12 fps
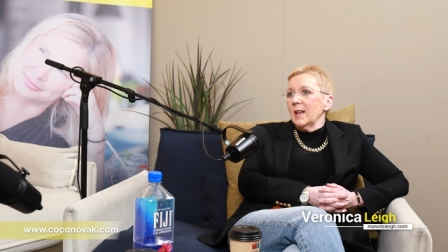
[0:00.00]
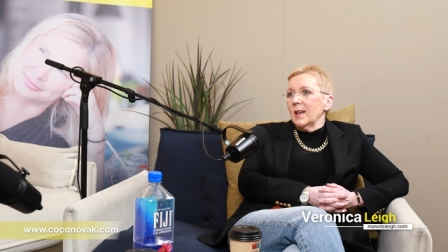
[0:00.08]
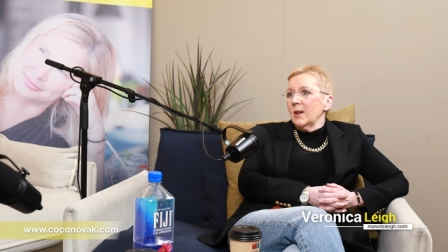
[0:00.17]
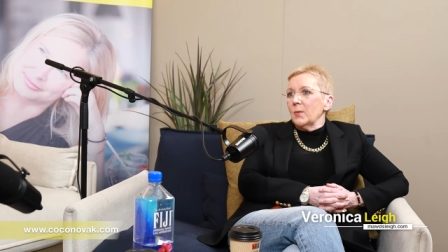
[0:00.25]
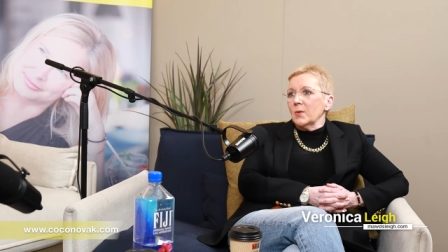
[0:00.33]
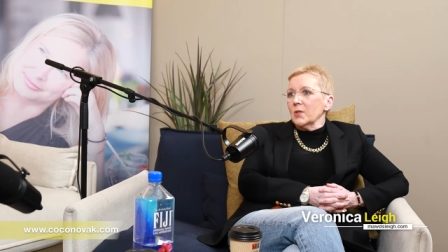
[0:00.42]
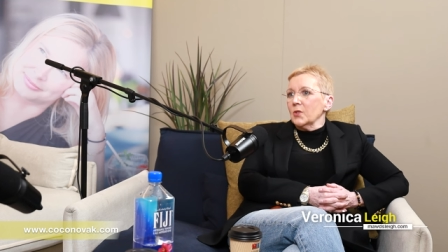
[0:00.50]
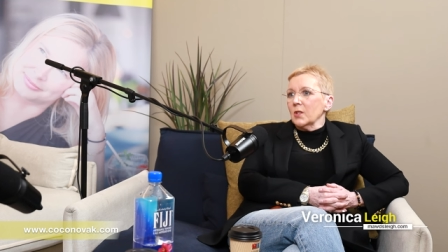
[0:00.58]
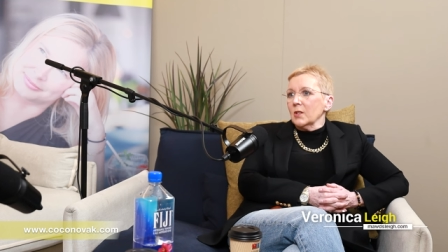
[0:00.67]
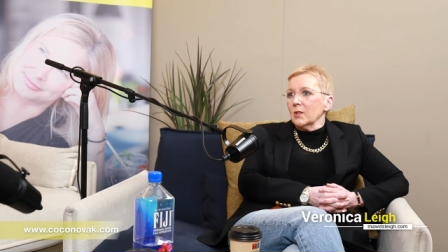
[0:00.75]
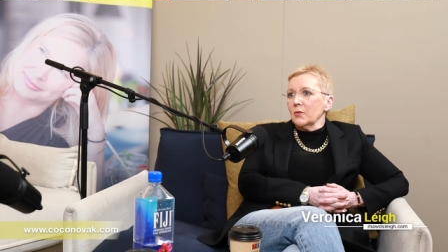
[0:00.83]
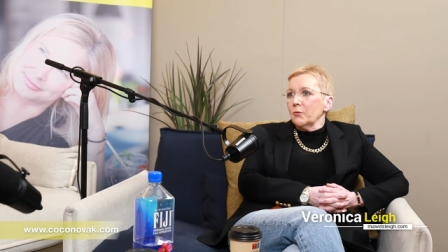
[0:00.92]
it was
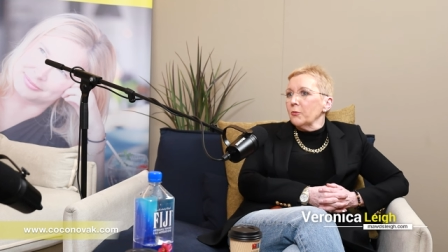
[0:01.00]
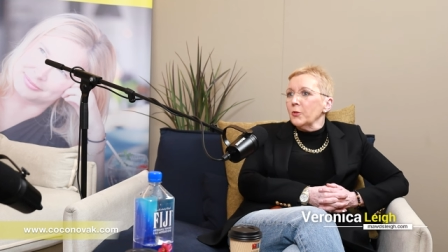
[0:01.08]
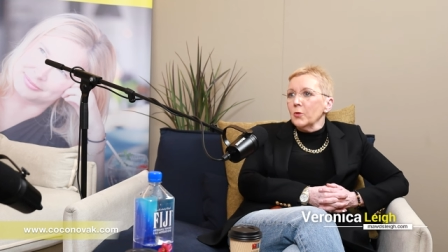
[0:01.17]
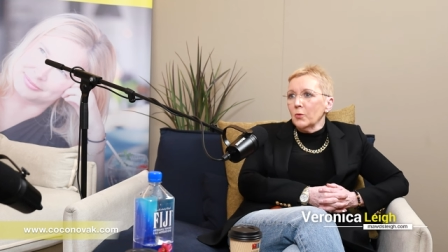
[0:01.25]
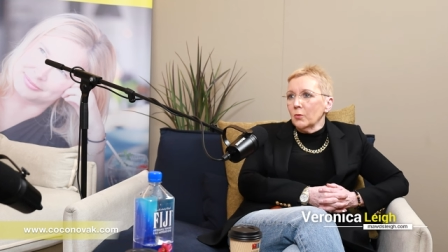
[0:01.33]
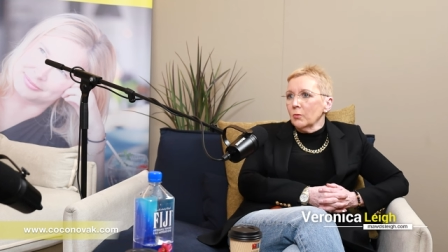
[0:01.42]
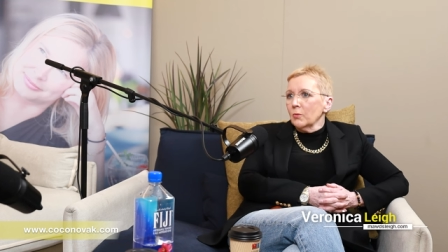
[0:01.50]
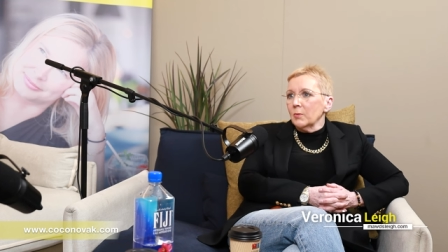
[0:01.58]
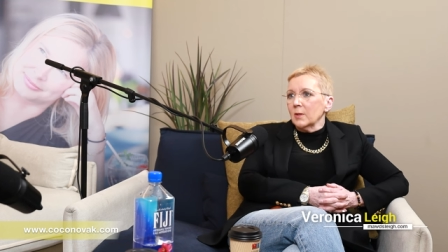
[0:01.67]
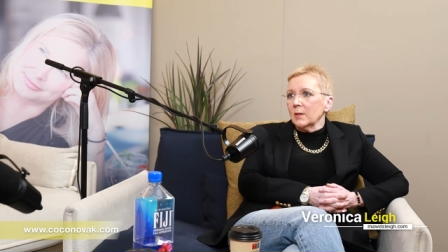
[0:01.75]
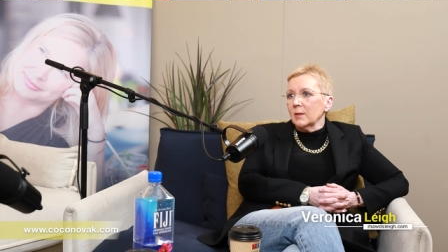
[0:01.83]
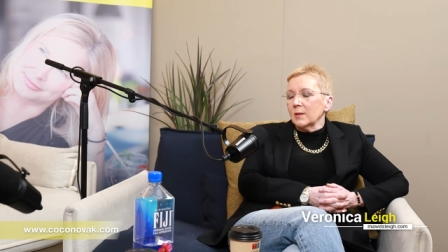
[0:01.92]
just fueled
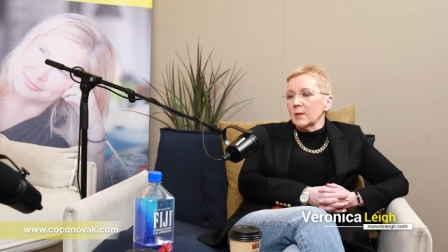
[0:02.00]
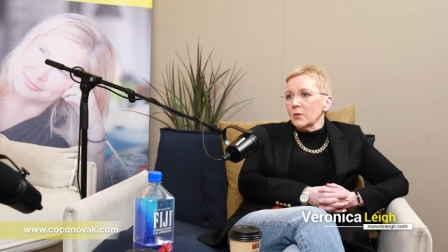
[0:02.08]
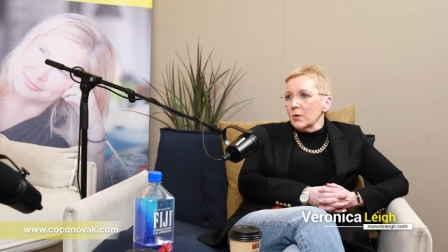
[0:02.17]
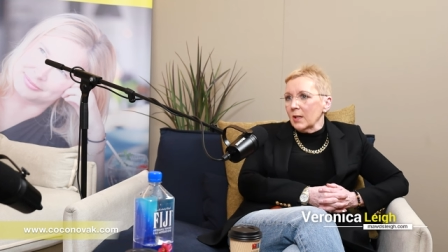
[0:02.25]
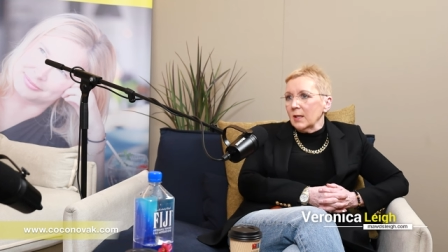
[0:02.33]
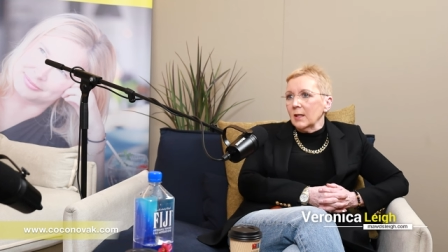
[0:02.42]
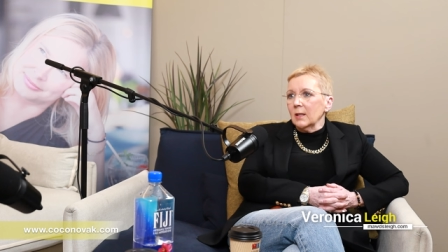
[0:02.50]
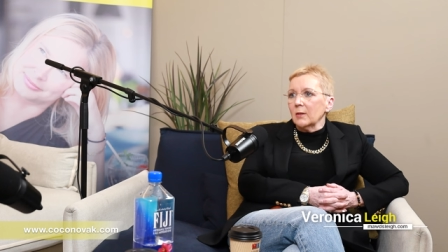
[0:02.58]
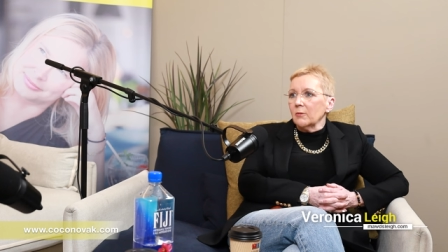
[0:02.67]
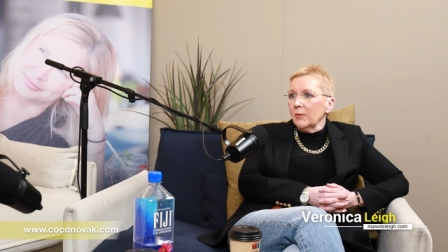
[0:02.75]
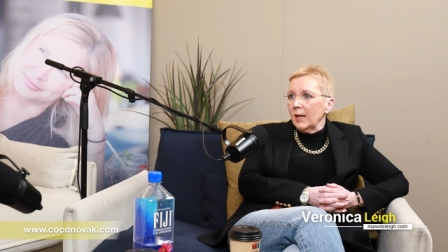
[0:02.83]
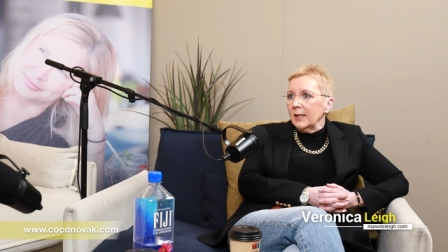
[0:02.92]
with drink
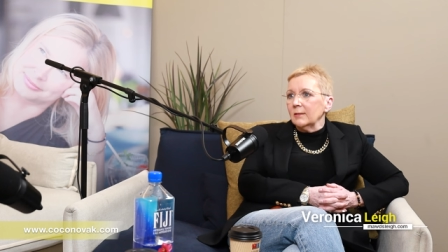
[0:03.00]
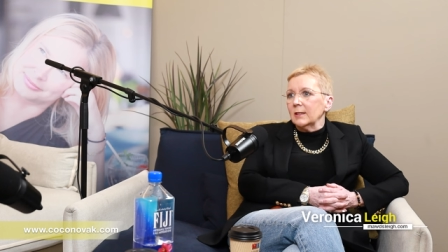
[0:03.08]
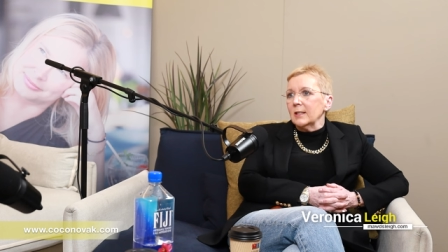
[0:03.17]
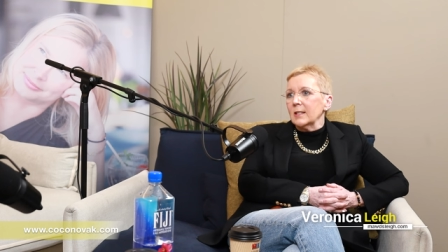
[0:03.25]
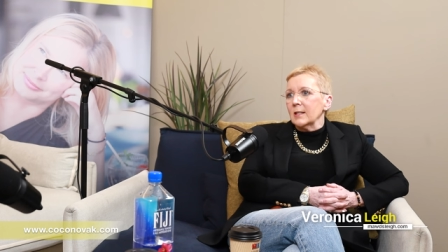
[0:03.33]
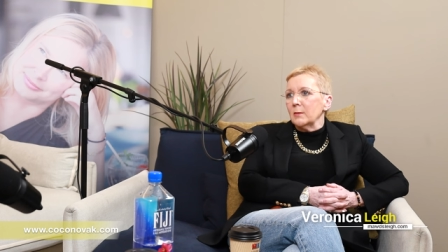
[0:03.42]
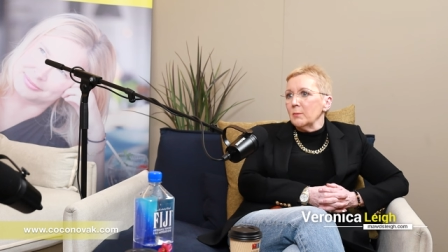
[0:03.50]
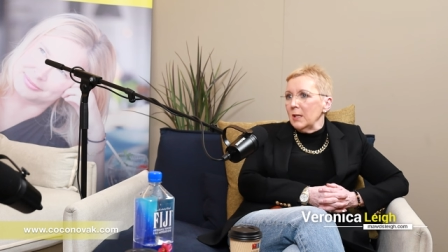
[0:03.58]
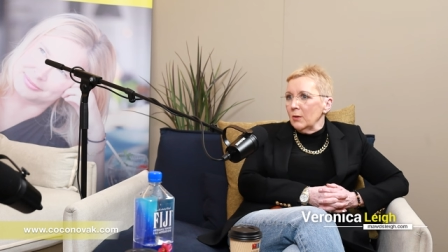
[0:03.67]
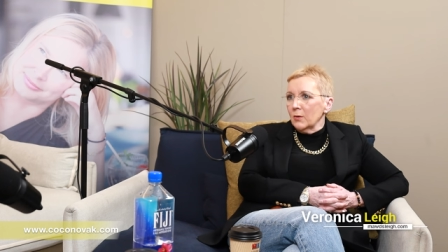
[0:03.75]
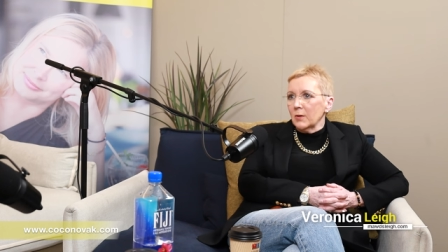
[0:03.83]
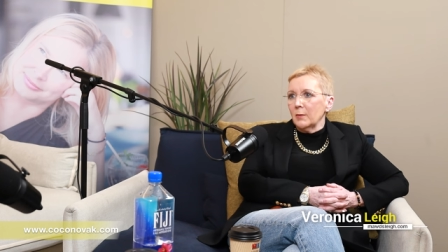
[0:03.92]
and violence and me
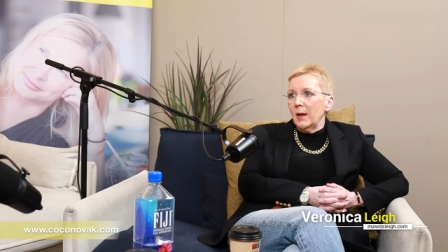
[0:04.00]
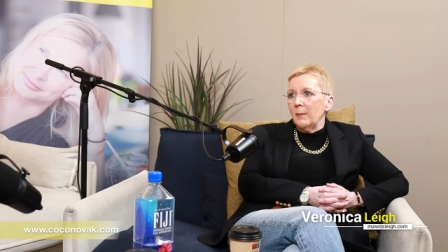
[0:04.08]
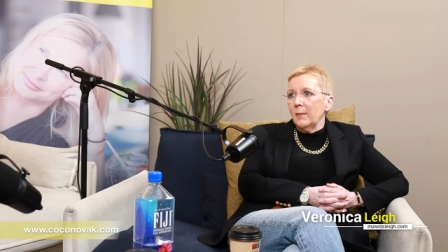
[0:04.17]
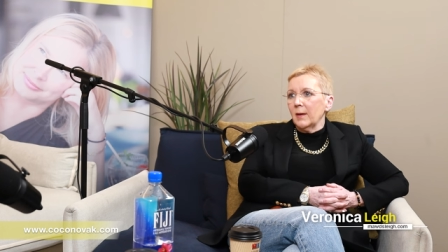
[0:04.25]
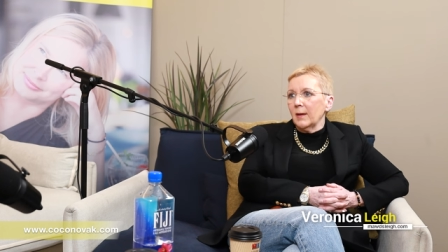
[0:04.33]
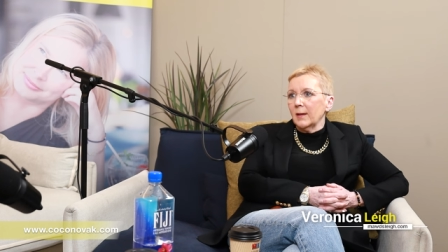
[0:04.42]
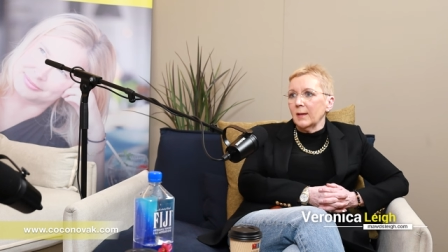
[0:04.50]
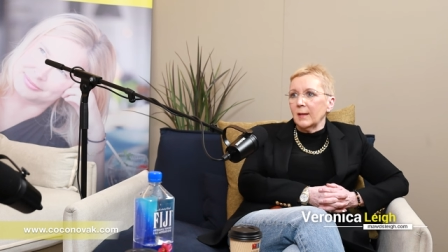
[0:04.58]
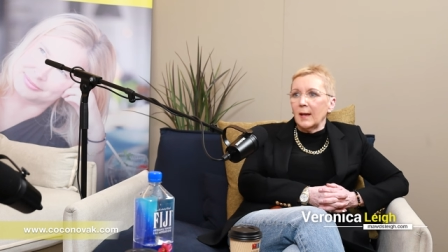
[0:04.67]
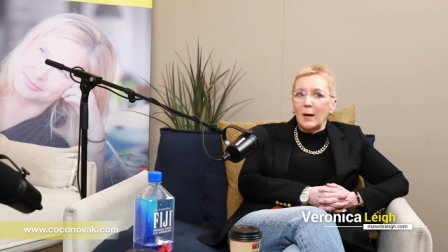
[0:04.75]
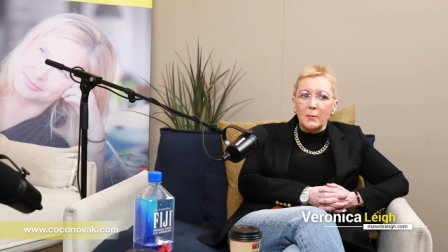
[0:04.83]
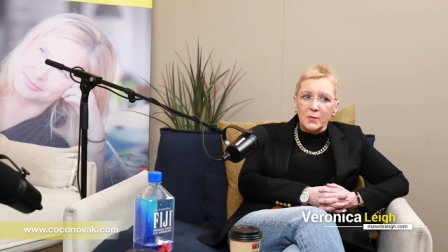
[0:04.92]
not remembering
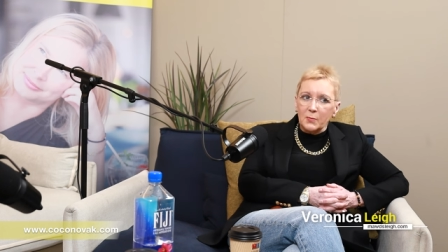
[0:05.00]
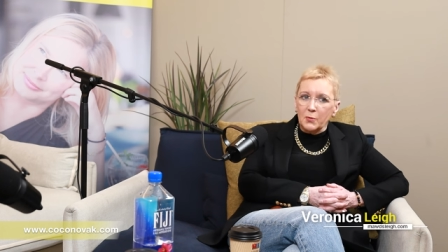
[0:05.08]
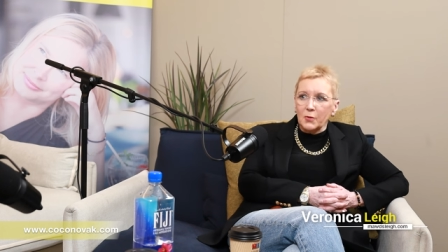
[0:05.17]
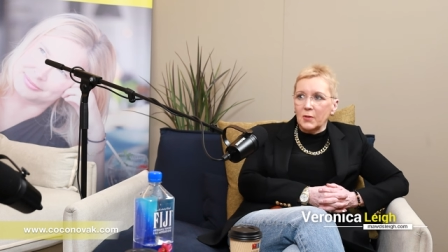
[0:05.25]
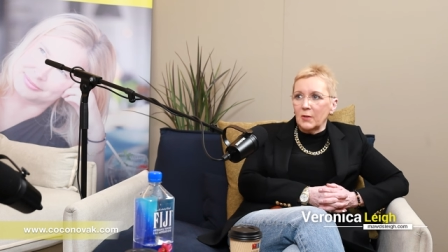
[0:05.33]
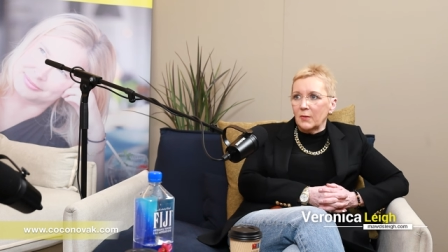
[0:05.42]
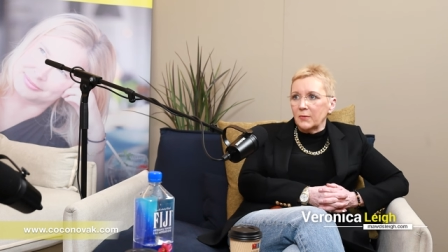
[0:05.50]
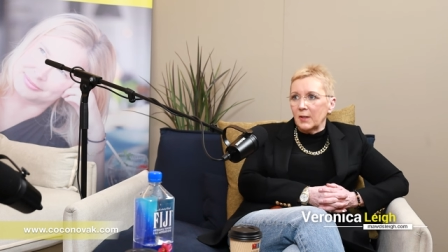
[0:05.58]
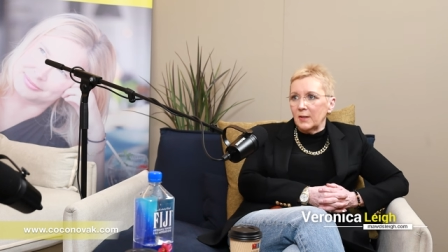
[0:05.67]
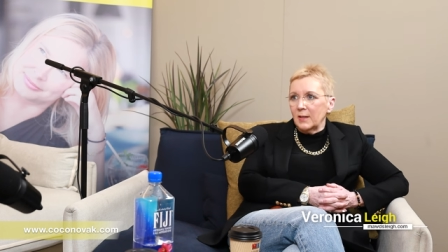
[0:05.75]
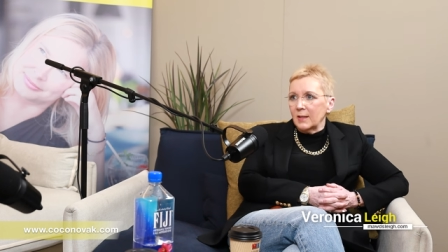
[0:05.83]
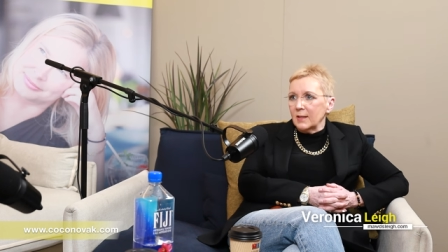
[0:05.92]
and I'm supposed to have
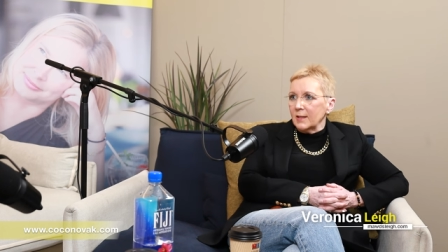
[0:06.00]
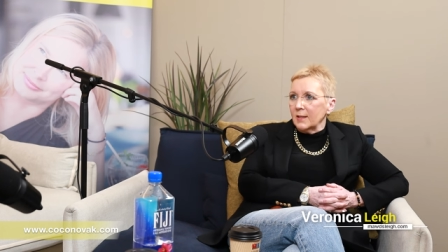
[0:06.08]
done this.